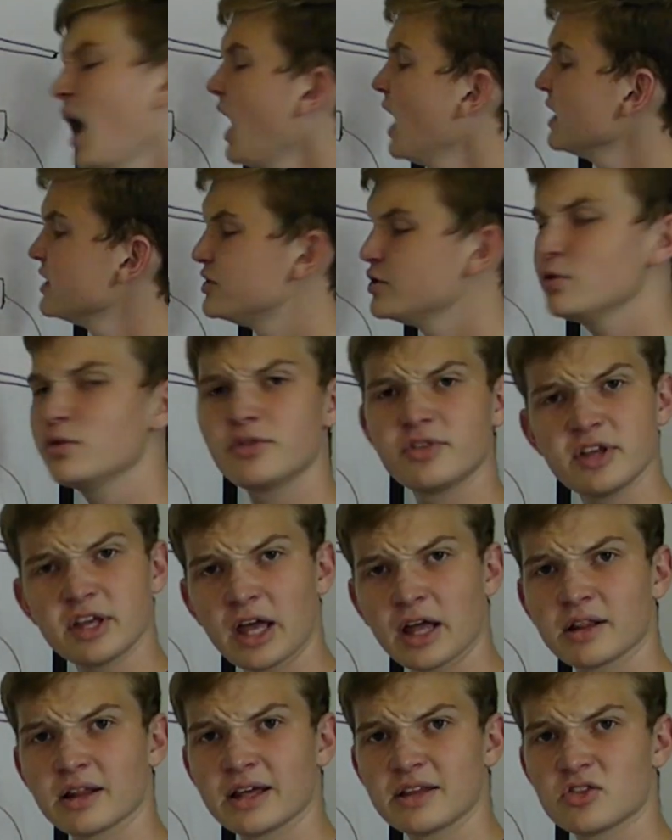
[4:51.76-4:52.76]
I do think
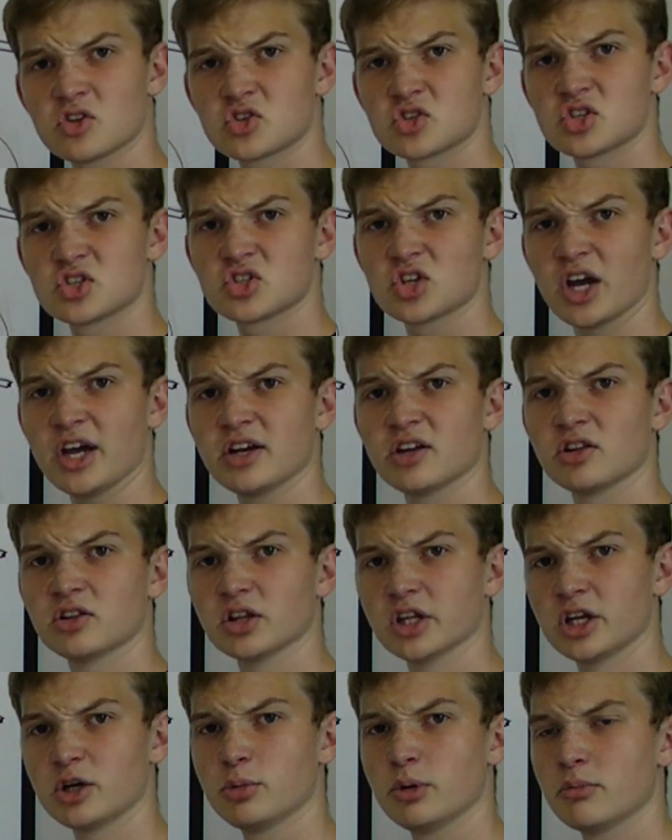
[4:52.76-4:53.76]
I like this design
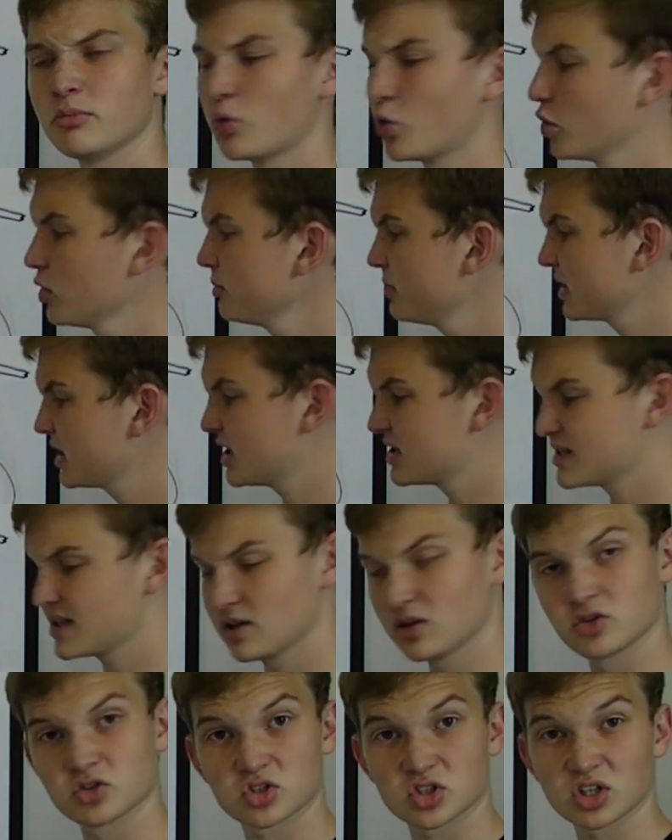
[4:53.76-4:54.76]
a little bit more because
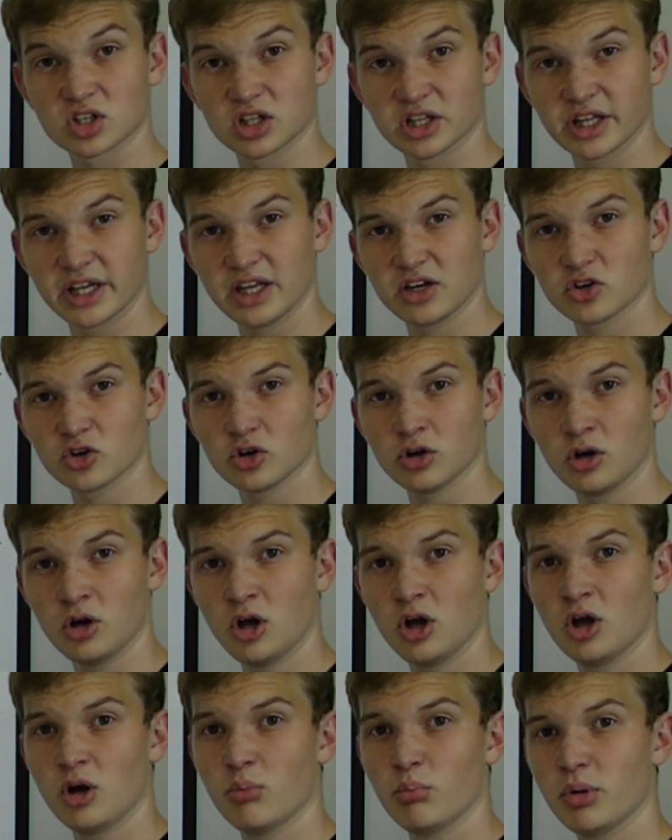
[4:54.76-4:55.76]
it looks cleaner,
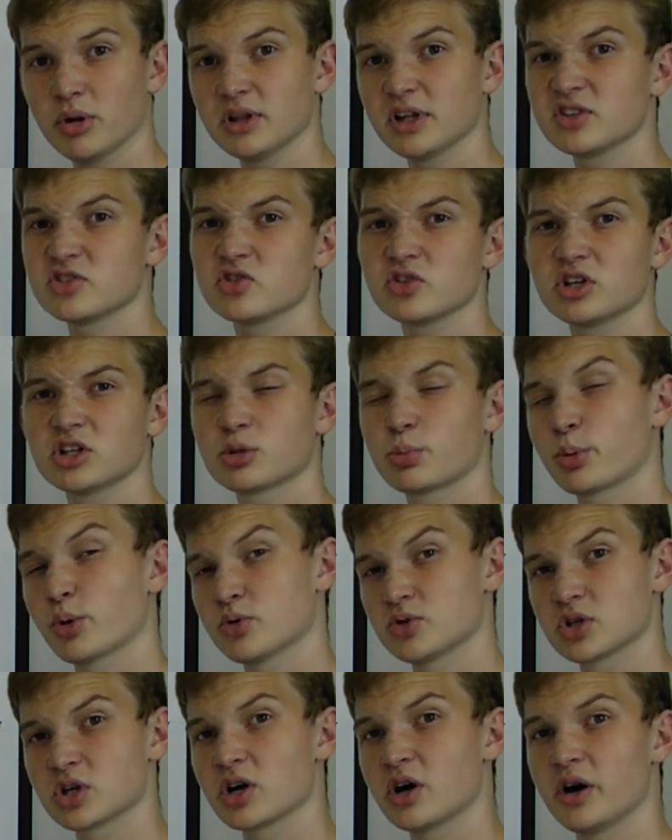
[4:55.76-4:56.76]
but let's look at the
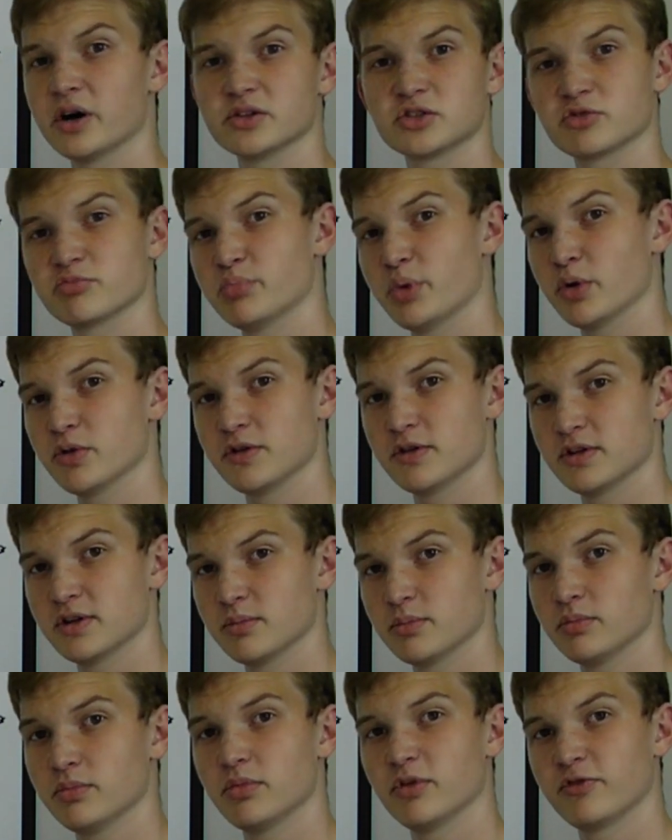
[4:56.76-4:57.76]
pros and cons of both of
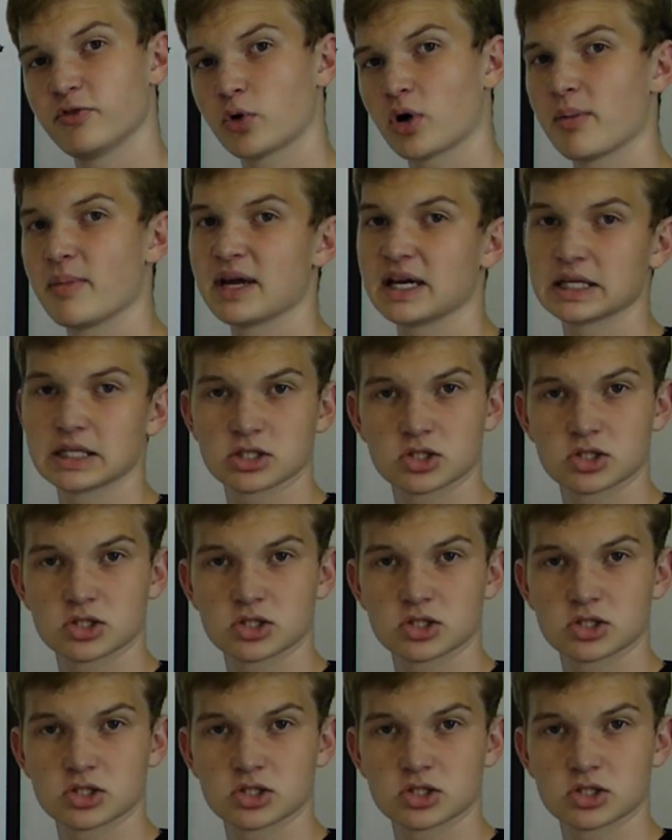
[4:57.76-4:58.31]
them before I make a